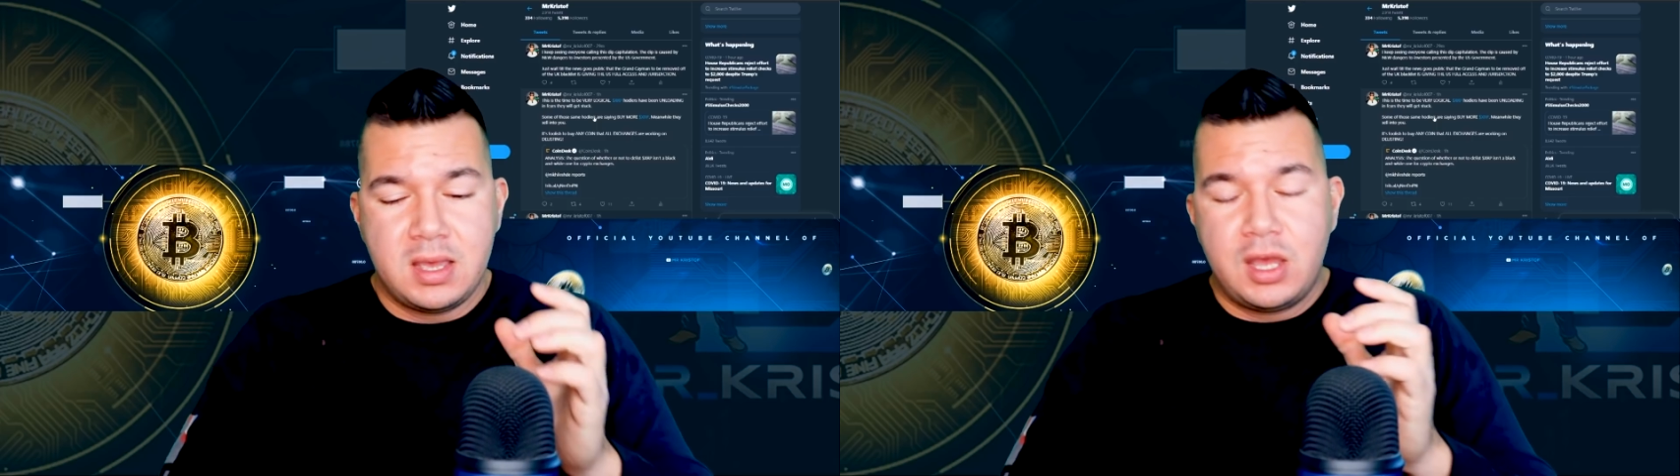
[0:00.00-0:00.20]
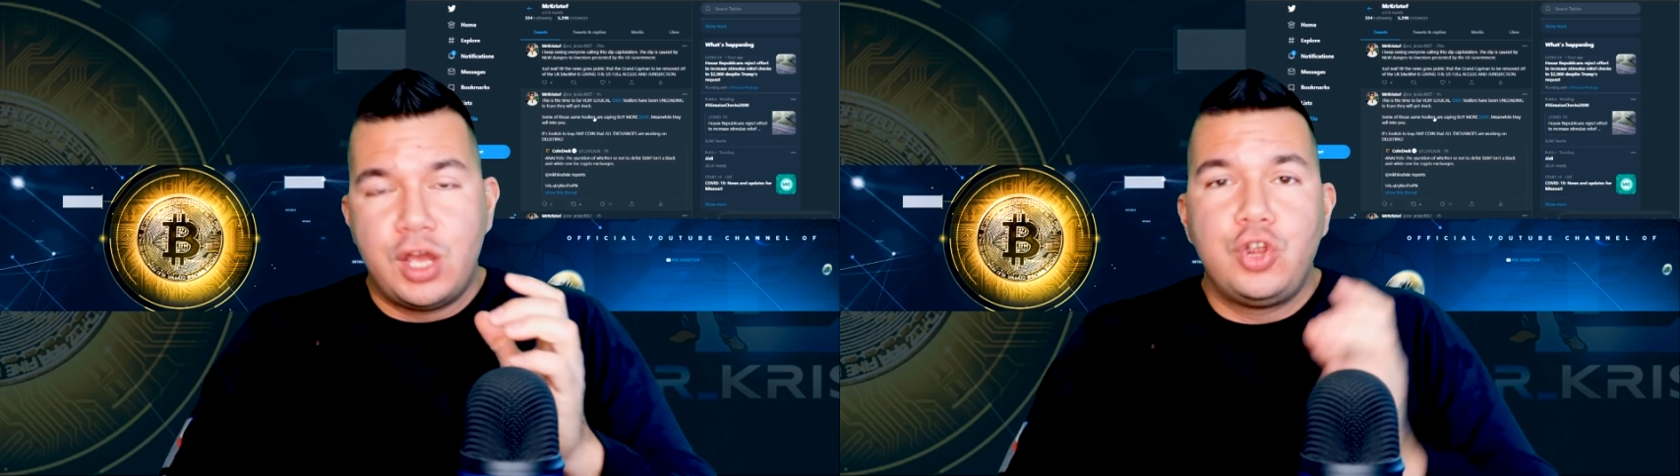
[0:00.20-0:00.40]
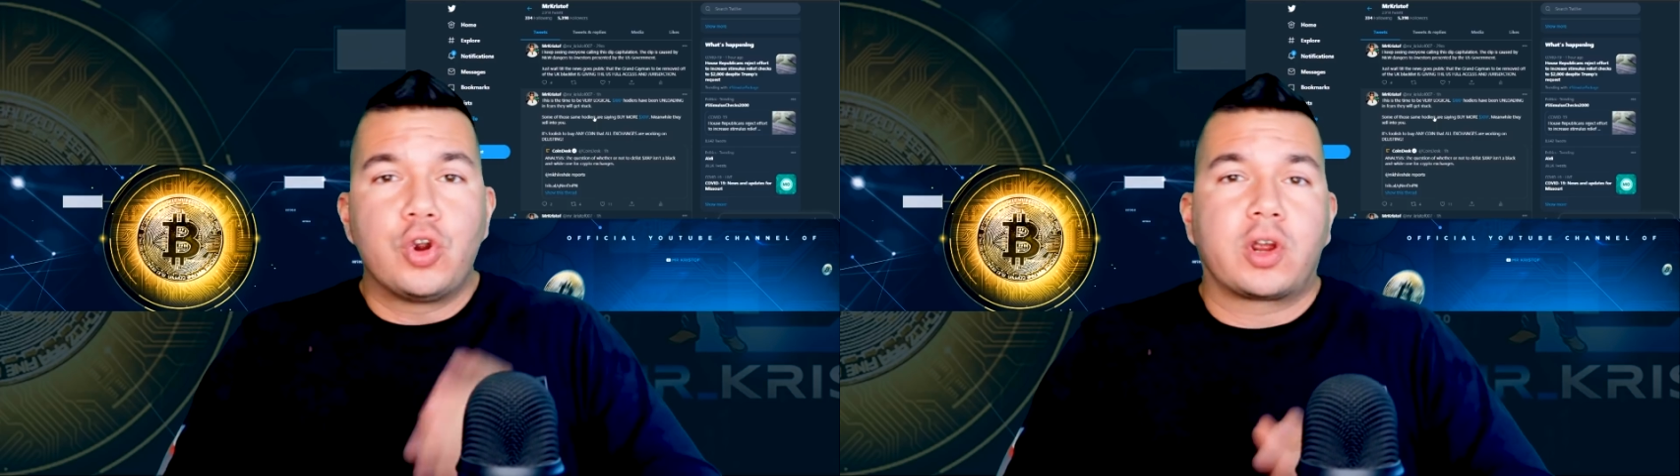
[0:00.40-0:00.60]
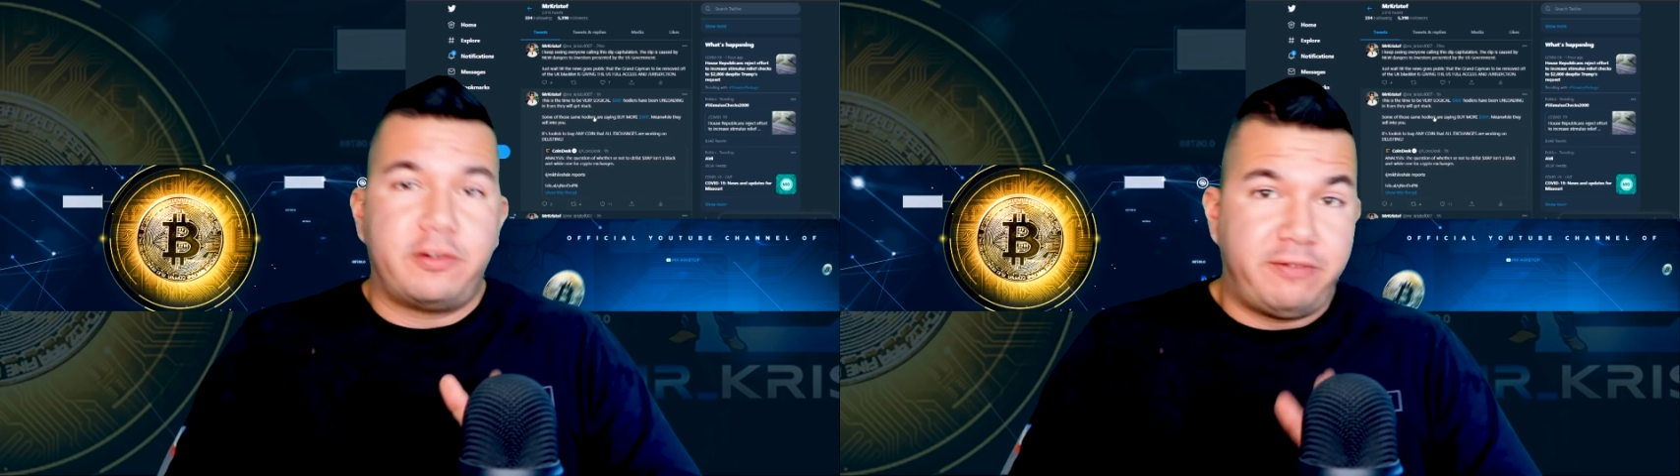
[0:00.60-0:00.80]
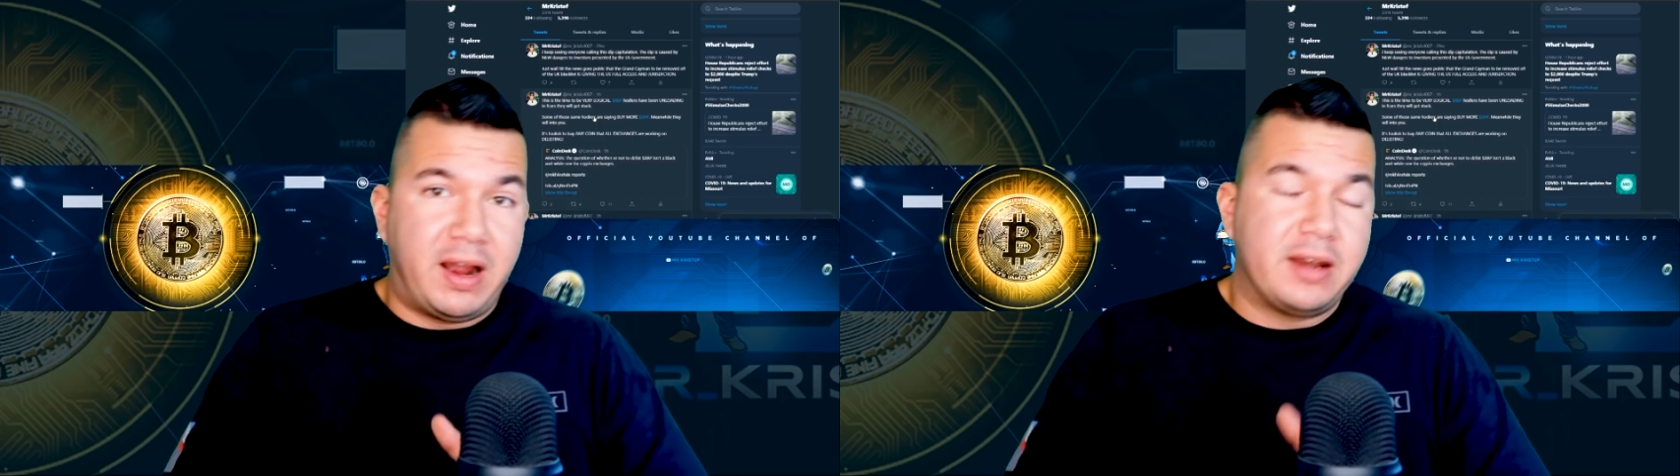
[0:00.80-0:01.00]
You're going to
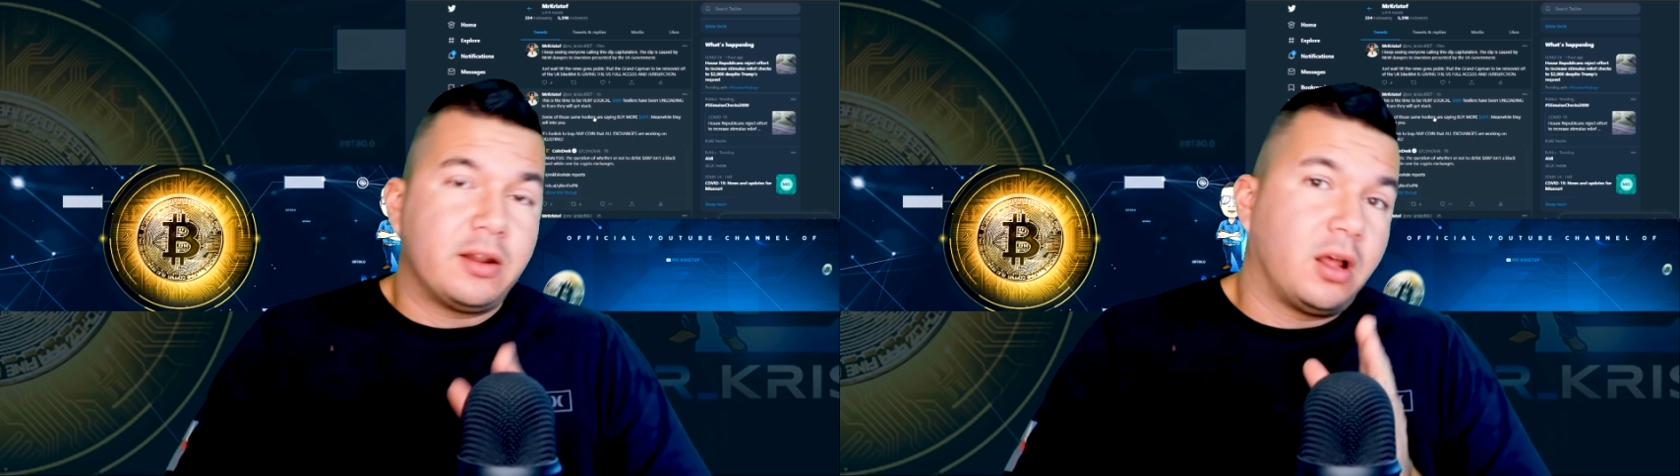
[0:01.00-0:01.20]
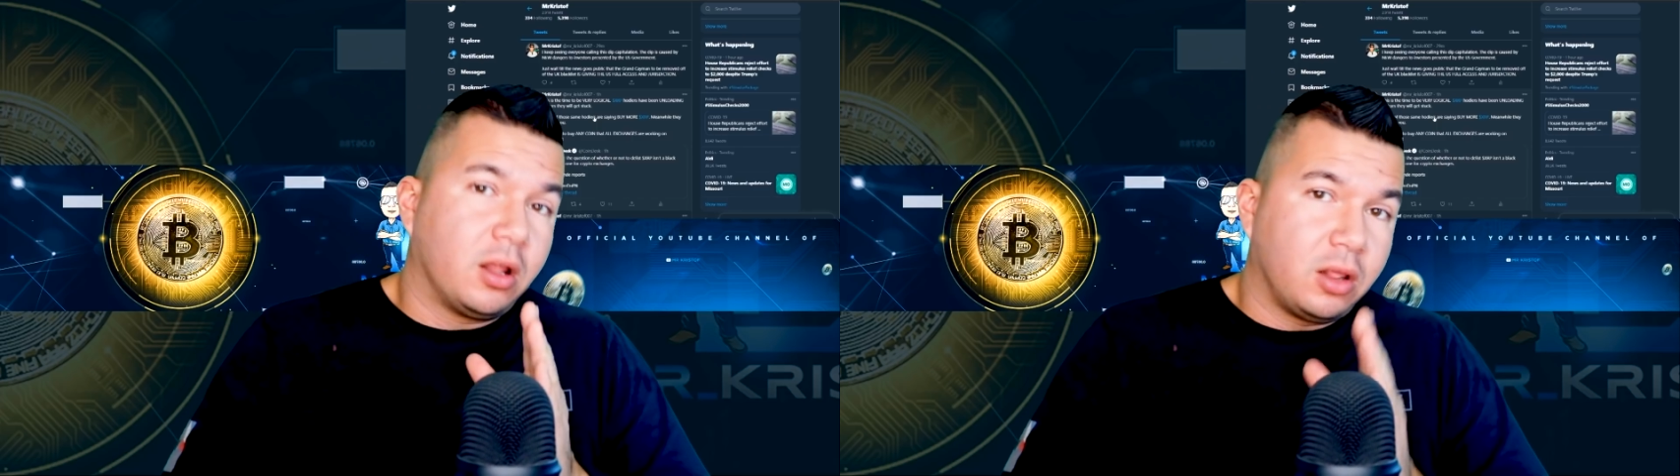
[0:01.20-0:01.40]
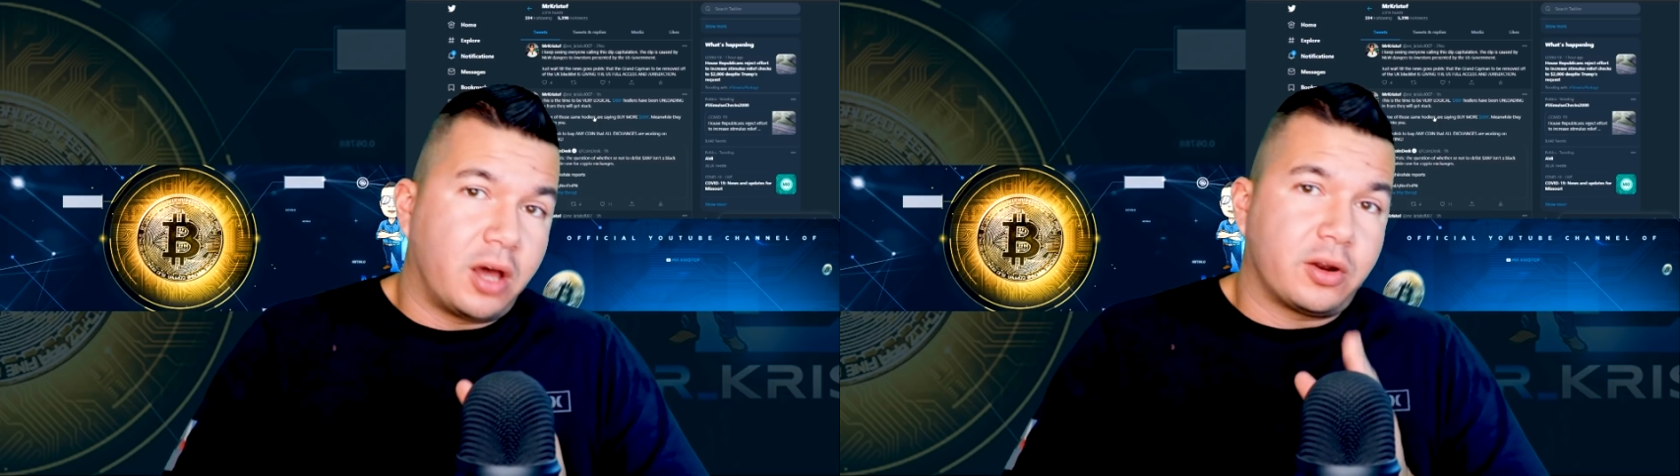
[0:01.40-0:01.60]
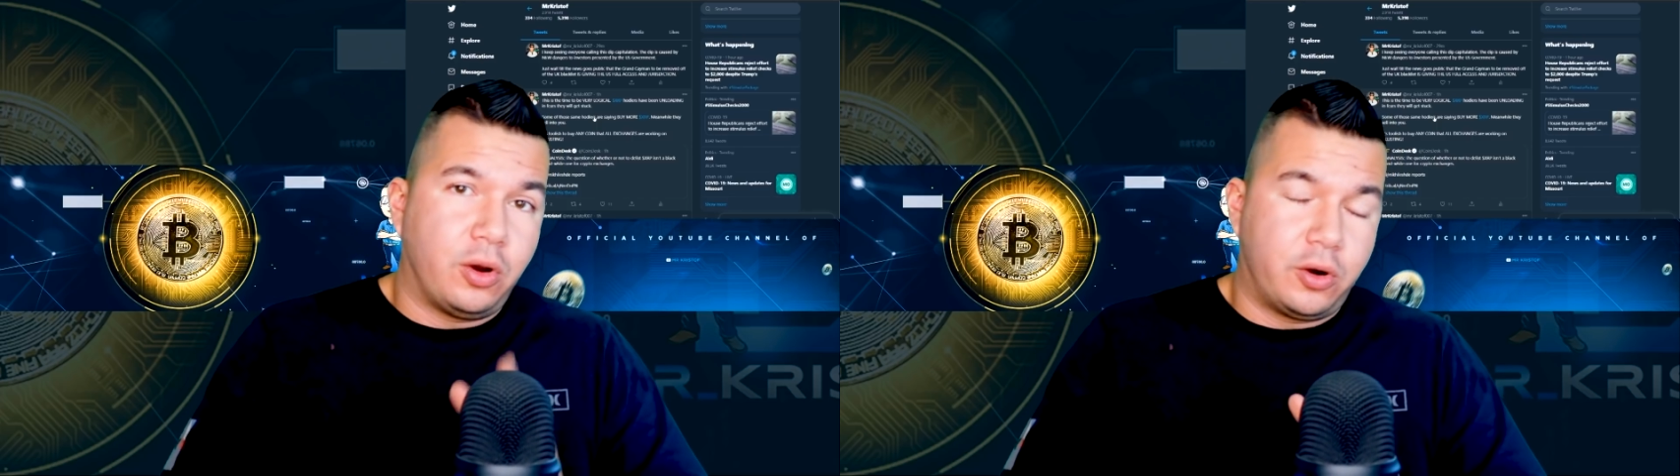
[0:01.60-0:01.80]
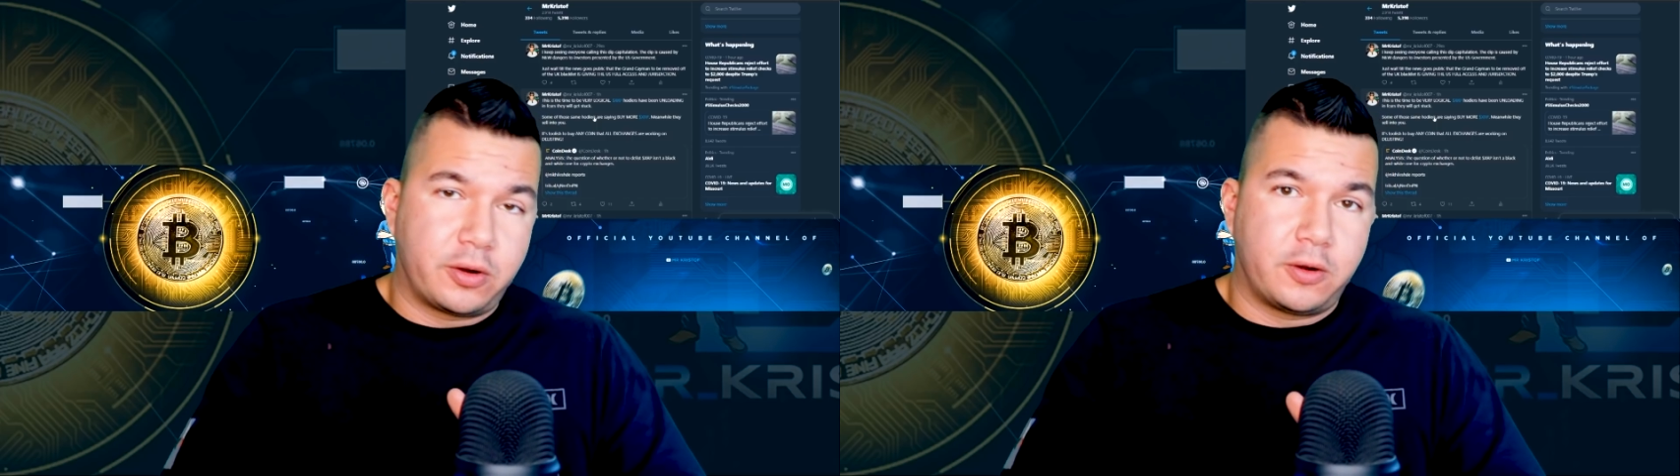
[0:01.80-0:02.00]
find it a lot
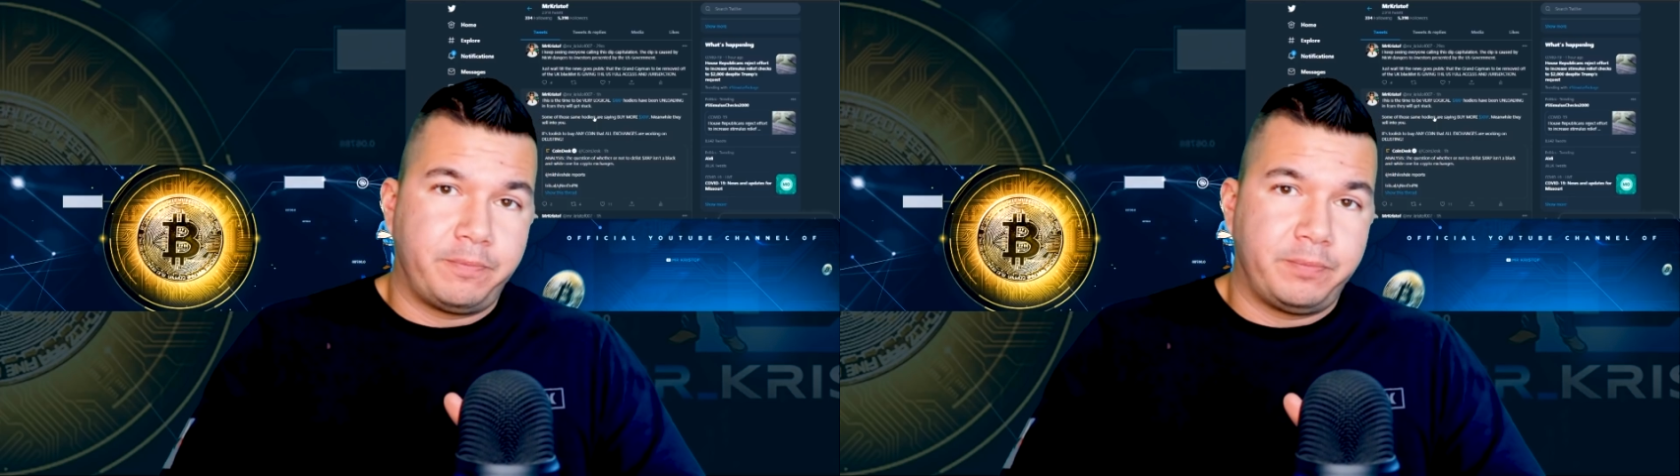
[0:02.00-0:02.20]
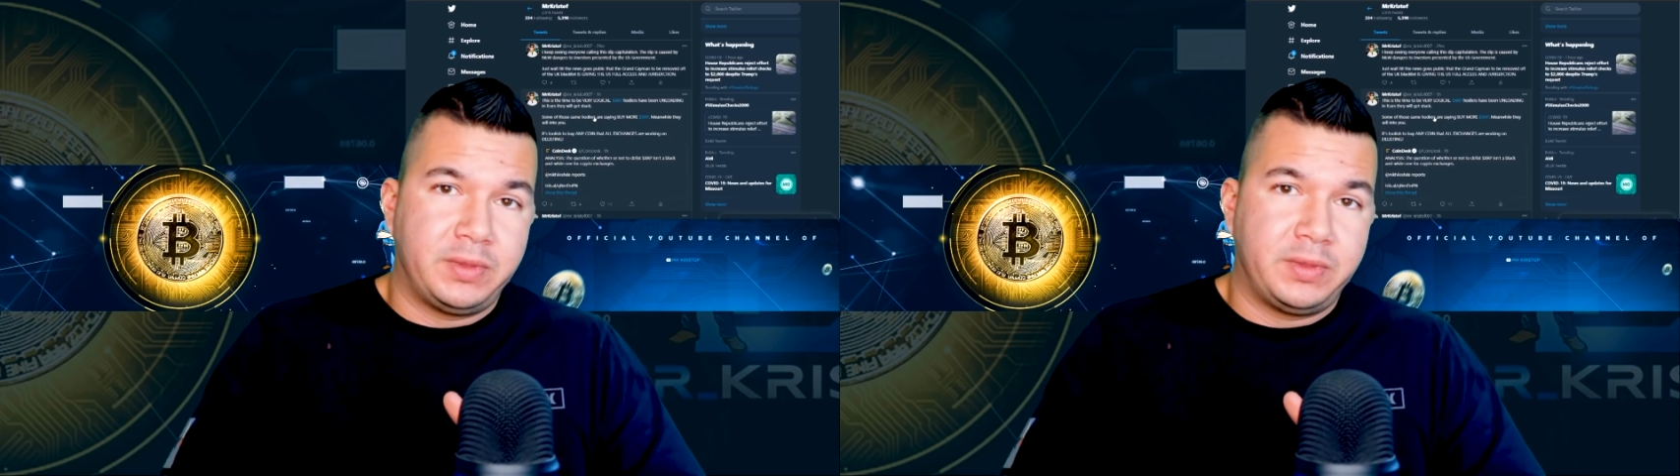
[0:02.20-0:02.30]
harder